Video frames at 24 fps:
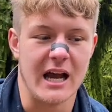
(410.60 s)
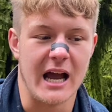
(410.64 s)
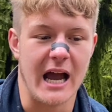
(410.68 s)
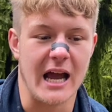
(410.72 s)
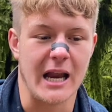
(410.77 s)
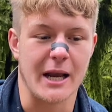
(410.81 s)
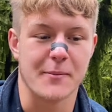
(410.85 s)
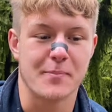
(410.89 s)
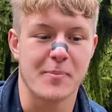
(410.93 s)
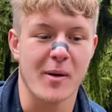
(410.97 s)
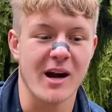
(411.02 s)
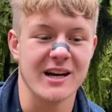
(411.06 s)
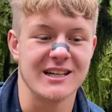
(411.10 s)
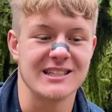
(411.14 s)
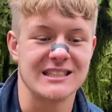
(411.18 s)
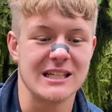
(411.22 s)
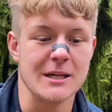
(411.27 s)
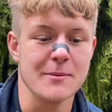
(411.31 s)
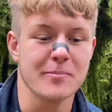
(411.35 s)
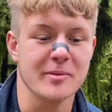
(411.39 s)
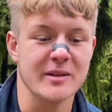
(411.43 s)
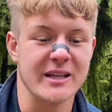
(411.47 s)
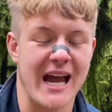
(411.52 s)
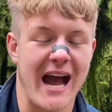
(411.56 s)
And by
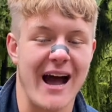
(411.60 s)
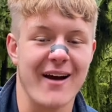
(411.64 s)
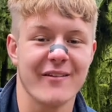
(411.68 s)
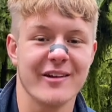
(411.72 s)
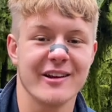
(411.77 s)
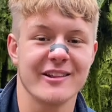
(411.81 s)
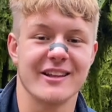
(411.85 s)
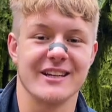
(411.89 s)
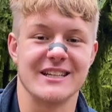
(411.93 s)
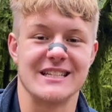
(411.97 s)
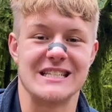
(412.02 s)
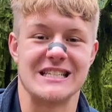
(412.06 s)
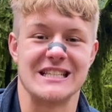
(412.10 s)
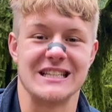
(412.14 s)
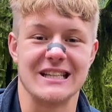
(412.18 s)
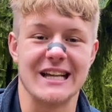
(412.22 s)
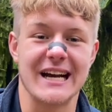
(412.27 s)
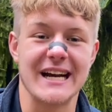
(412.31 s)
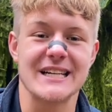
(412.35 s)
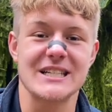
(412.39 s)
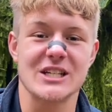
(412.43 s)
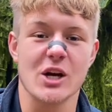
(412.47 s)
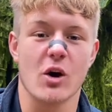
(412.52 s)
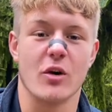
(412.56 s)
simply having this
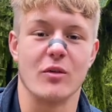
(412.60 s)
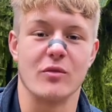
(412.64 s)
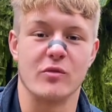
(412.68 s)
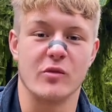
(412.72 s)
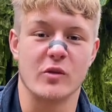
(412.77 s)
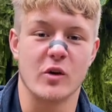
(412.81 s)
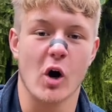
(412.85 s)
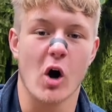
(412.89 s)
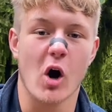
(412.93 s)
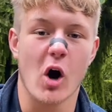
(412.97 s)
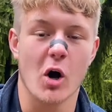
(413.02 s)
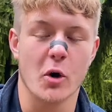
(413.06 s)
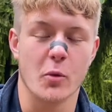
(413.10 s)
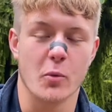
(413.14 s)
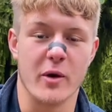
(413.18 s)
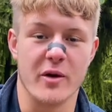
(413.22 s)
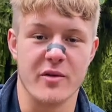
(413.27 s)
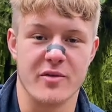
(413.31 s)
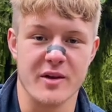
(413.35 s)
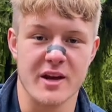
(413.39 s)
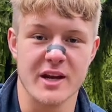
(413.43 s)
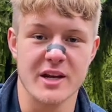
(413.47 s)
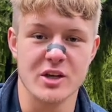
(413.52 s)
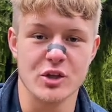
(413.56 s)
light of God
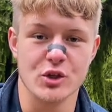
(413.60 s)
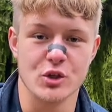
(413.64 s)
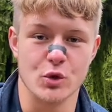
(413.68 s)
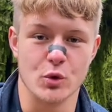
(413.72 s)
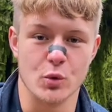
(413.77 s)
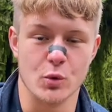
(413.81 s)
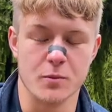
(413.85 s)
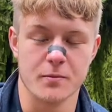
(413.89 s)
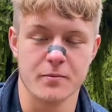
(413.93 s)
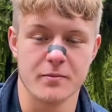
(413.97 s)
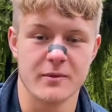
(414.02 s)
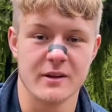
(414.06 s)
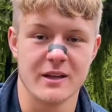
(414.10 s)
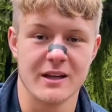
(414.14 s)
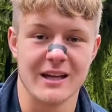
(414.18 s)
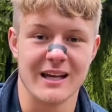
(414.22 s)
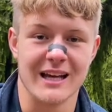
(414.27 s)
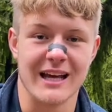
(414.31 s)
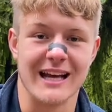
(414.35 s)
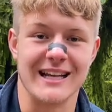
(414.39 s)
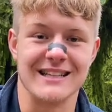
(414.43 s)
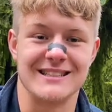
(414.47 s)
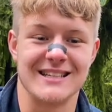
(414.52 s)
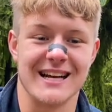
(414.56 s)
within you,
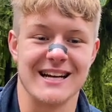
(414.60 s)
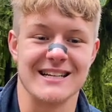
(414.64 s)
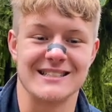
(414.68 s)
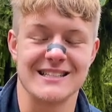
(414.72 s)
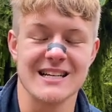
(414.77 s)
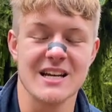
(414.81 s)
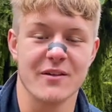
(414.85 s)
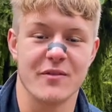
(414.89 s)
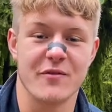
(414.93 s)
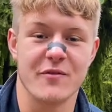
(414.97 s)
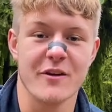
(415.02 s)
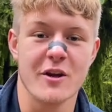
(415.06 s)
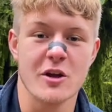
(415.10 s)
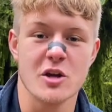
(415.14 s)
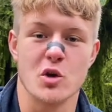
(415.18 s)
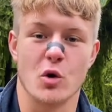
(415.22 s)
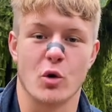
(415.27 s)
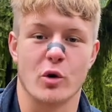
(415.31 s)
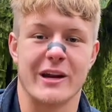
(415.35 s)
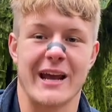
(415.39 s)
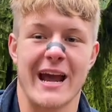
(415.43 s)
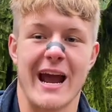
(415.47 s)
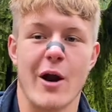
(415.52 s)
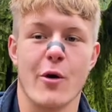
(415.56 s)
it's as if you're
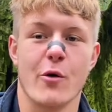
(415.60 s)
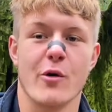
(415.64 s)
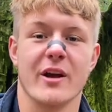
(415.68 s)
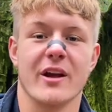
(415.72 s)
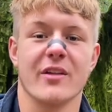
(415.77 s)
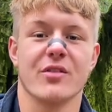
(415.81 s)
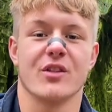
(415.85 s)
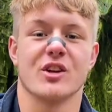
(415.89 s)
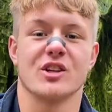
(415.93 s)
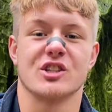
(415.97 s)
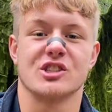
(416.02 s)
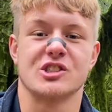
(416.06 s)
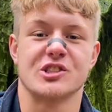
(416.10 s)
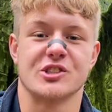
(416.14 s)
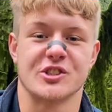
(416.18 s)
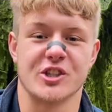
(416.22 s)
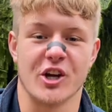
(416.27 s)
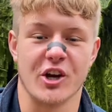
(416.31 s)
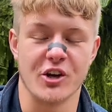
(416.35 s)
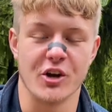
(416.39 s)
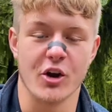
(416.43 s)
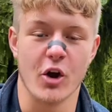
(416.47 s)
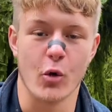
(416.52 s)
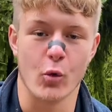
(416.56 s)
carrying the
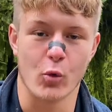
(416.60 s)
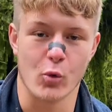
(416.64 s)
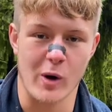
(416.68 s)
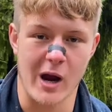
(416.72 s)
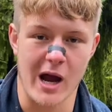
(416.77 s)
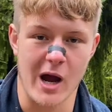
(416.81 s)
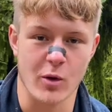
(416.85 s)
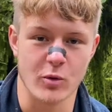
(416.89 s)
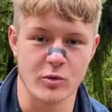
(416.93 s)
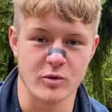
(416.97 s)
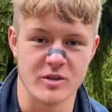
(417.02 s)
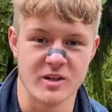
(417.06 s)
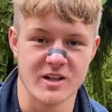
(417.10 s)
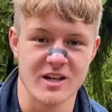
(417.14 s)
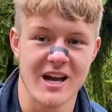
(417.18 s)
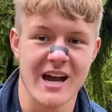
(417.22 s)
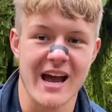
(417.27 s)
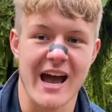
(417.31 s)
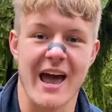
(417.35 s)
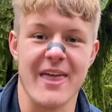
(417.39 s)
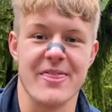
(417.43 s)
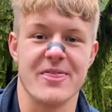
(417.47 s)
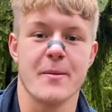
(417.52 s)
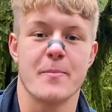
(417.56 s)
sun around,
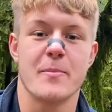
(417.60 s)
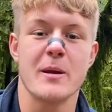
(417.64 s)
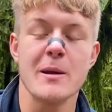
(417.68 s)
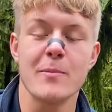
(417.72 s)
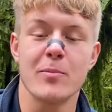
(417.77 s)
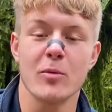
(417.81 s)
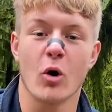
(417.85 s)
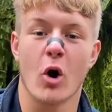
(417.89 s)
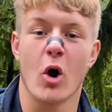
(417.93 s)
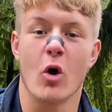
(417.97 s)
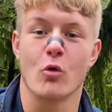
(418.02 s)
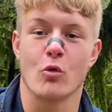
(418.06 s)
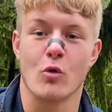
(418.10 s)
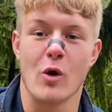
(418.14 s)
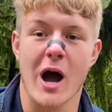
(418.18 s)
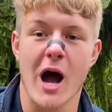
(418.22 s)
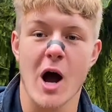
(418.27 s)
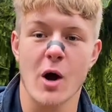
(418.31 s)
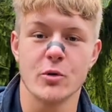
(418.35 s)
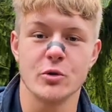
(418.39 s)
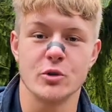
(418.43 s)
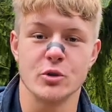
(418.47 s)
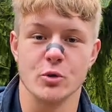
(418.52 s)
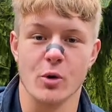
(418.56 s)
and the people
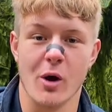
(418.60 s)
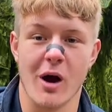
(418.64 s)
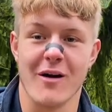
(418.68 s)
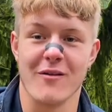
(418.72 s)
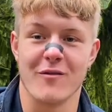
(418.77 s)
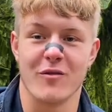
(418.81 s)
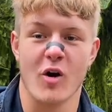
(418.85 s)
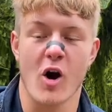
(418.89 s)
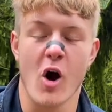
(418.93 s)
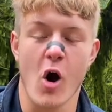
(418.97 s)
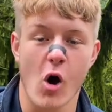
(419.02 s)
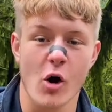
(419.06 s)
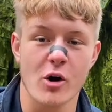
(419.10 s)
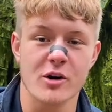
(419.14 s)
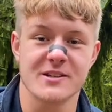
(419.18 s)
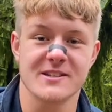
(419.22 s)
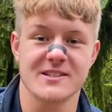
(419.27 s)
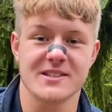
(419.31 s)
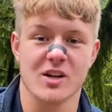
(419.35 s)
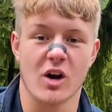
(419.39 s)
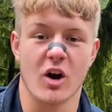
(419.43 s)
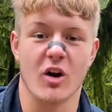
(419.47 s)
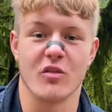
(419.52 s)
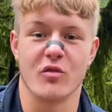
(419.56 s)
around you have
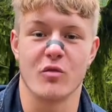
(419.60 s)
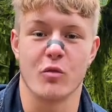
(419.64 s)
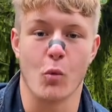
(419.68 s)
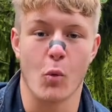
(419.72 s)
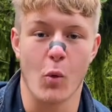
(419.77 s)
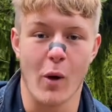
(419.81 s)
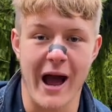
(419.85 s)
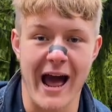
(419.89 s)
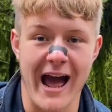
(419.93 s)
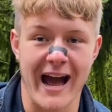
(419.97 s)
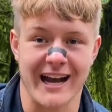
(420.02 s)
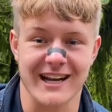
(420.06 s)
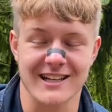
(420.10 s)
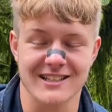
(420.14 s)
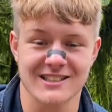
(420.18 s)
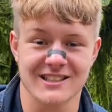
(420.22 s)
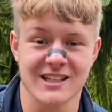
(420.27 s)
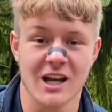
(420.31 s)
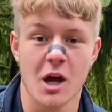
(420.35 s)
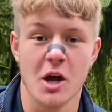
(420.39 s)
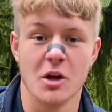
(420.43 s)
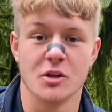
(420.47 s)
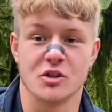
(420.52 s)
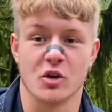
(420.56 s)
hearts of wax.
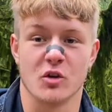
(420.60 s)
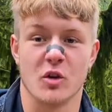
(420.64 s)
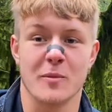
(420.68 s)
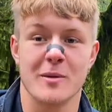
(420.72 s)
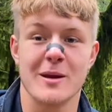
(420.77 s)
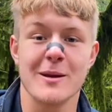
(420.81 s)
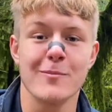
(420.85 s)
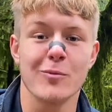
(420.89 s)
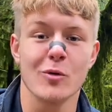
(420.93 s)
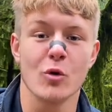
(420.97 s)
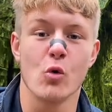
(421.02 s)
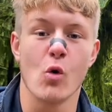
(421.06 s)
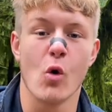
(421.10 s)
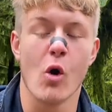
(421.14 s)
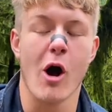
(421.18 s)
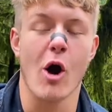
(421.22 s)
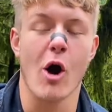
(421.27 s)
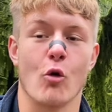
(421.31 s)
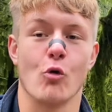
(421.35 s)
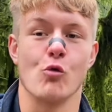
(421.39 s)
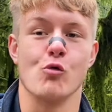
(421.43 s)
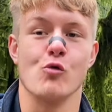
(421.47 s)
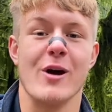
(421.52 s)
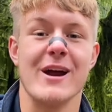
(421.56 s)
So the people who
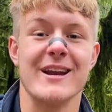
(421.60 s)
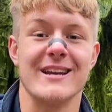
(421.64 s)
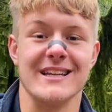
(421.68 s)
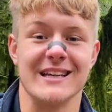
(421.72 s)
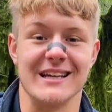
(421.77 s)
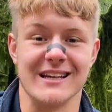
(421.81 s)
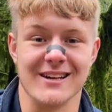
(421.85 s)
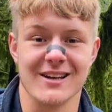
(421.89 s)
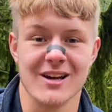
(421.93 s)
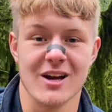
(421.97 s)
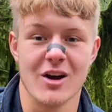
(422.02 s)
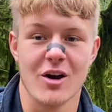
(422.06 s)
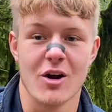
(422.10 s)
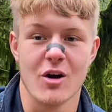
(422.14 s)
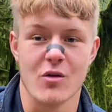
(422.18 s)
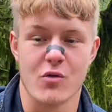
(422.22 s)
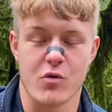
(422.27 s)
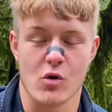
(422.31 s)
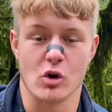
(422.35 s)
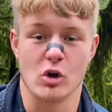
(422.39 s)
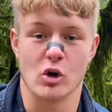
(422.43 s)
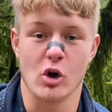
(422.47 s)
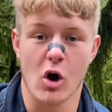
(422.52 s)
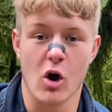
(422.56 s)
ready
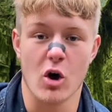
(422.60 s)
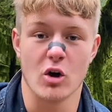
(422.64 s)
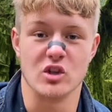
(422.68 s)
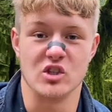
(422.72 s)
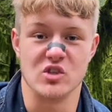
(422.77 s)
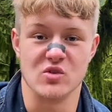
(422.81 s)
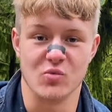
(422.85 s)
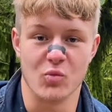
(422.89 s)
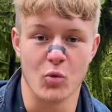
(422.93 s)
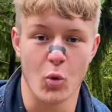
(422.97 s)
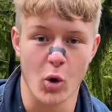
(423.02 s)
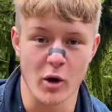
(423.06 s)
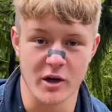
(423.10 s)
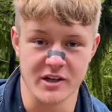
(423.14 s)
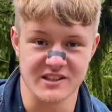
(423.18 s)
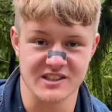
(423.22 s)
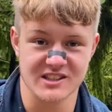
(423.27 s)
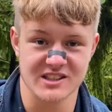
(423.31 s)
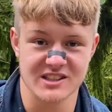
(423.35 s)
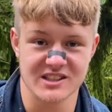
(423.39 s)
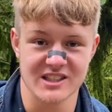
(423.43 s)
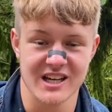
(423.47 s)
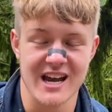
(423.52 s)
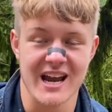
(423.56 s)
for God's
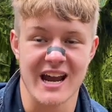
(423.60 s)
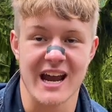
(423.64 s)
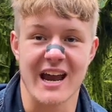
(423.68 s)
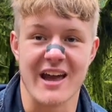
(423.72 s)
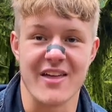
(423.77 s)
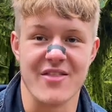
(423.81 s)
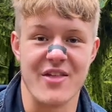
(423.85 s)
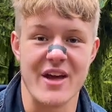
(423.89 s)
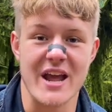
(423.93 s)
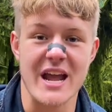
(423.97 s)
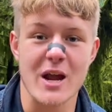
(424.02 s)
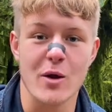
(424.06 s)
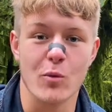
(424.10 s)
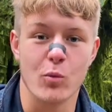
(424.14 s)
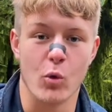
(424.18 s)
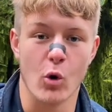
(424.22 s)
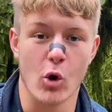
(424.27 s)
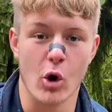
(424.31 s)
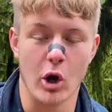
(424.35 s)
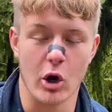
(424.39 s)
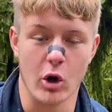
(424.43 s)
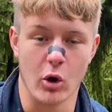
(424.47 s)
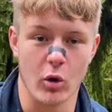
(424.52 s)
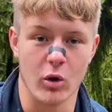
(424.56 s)
voice, they
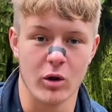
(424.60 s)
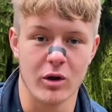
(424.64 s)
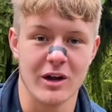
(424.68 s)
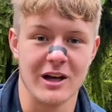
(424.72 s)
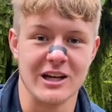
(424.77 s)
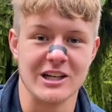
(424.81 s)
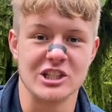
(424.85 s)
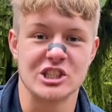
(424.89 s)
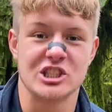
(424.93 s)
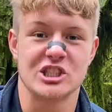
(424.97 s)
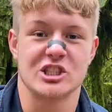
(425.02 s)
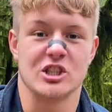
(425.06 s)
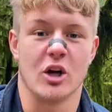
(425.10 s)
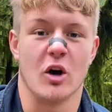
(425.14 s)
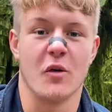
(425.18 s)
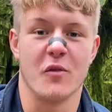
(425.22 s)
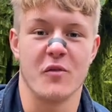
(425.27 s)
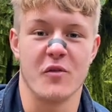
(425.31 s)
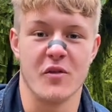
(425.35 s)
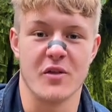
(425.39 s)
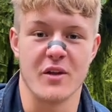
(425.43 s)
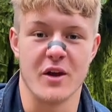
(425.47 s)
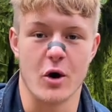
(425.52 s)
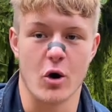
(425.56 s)
will
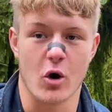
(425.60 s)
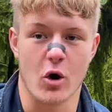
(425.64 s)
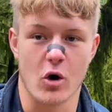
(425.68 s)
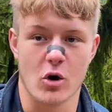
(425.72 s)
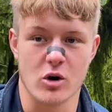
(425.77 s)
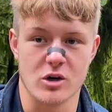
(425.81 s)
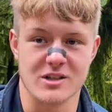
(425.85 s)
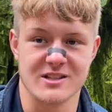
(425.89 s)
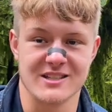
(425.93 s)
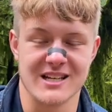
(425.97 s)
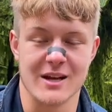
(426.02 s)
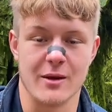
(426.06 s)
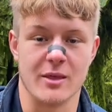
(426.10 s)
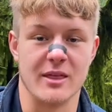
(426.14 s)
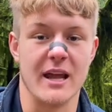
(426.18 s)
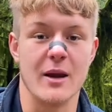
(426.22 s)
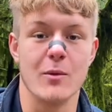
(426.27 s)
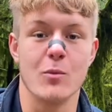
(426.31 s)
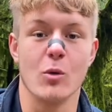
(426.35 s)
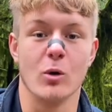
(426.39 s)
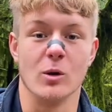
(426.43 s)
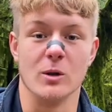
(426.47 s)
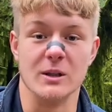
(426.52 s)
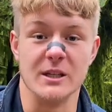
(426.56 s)
soften their hearts and they
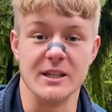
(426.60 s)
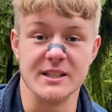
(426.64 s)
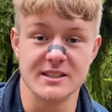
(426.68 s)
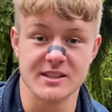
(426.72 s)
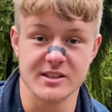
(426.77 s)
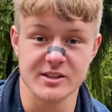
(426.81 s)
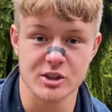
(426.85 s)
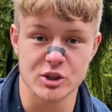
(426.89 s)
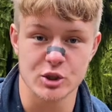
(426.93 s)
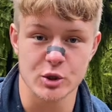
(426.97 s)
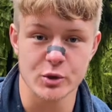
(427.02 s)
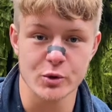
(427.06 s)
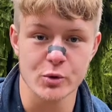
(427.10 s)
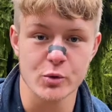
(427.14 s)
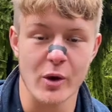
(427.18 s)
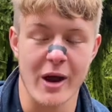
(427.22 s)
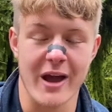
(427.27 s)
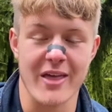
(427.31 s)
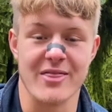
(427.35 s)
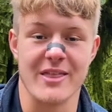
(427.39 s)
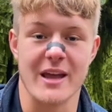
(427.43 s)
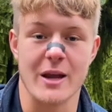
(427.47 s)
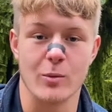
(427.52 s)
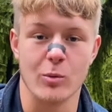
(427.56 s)
will listen to you
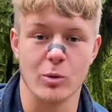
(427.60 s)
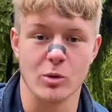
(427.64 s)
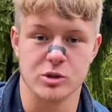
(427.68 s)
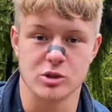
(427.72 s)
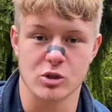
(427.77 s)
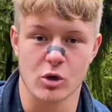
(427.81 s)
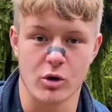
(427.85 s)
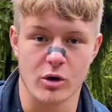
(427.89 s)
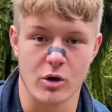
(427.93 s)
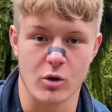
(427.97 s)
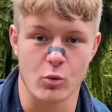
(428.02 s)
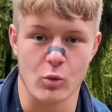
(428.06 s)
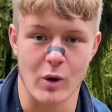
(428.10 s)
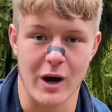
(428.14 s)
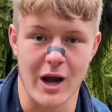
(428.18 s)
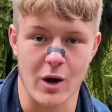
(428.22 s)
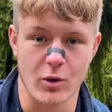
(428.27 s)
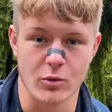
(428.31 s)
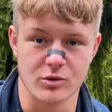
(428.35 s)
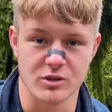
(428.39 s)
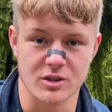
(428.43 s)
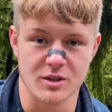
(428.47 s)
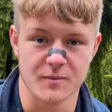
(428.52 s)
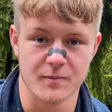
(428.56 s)
and they will turn
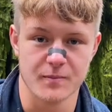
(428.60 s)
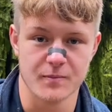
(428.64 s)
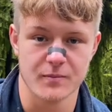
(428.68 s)
around.